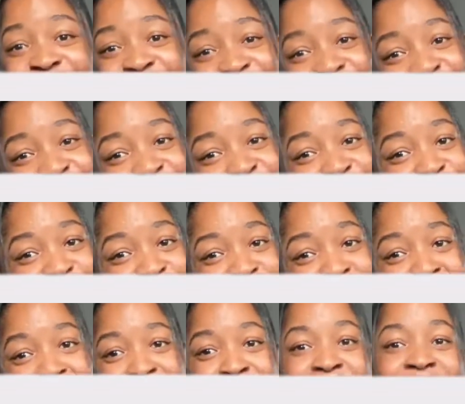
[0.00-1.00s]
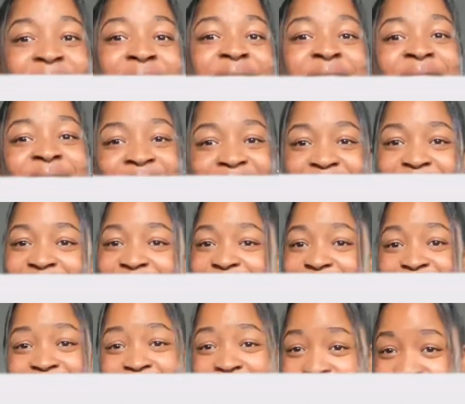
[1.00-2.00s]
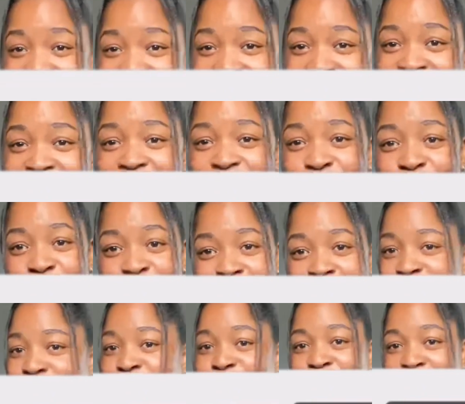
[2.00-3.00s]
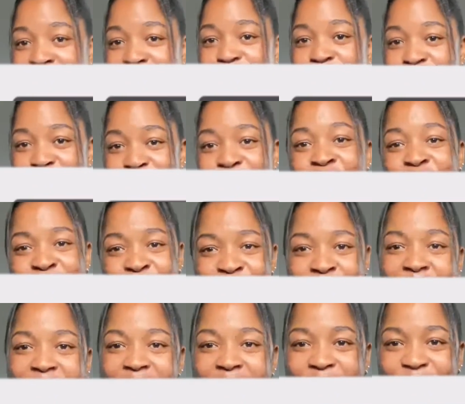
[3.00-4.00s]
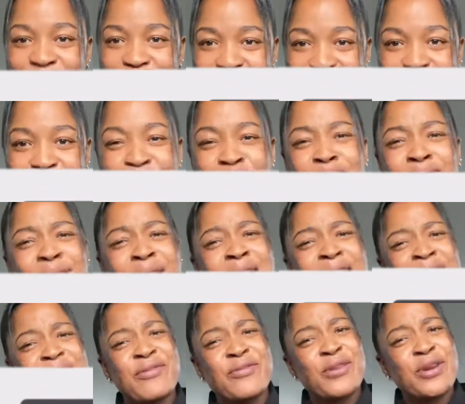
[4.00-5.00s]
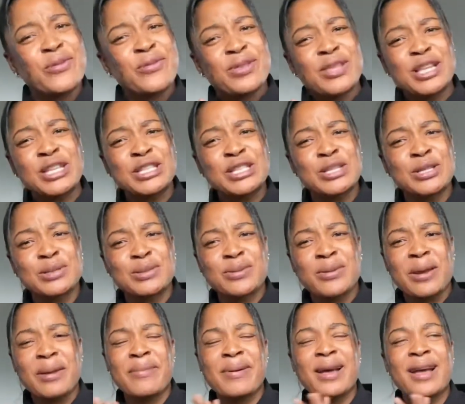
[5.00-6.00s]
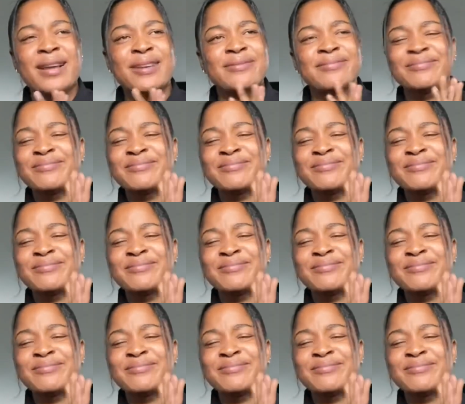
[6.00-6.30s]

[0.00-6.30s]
subscribing, liking, and leaving a comment so I know you are around. And if you're a returning subscriber,